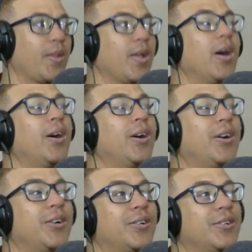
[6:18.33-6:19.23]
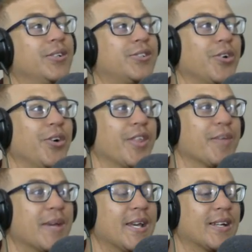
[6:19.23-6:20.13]
Oh, draw
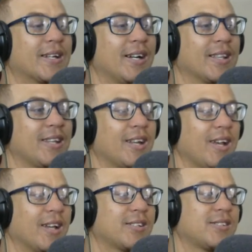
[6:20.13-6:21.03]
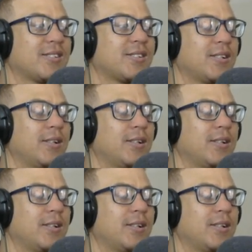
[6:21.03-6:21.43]
them in, cut the necks.